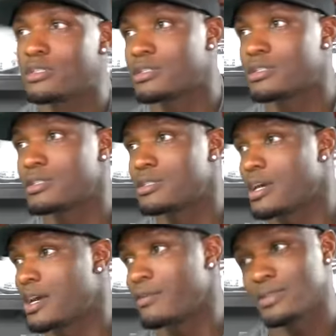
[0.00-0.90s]
this and that,"
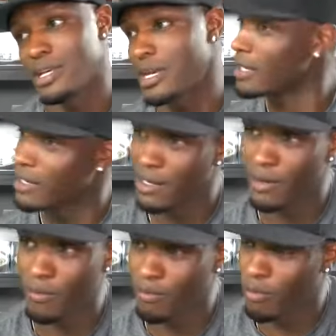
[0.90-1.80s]
I was like,
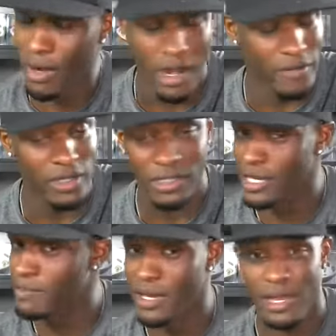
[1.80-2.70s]
"I never
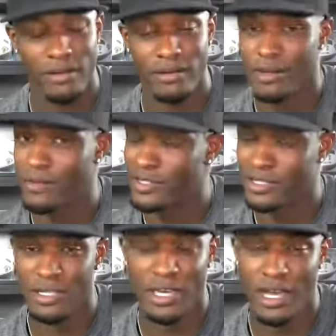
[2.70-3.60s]
claimed that, never
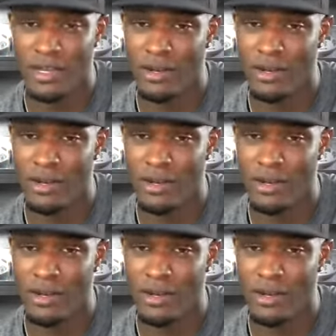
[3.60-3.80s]
said that."